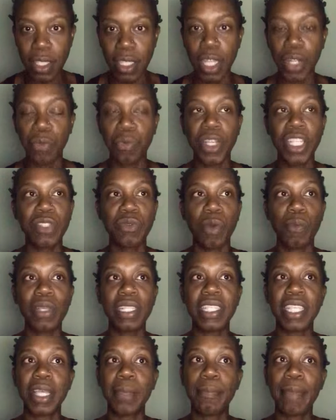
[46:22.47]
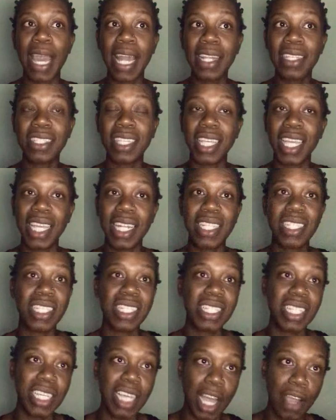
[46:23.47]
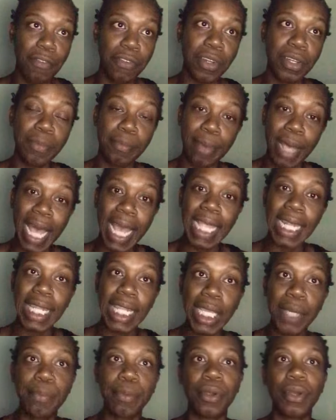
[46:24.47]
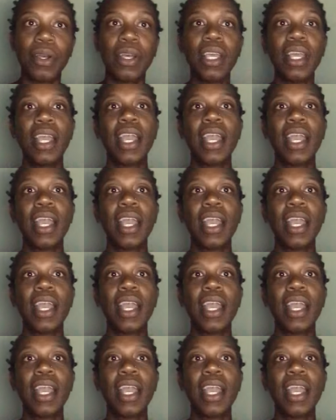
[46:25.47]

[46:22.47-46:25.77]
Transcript: and the reason why we seek balance again is it's governed by Libra,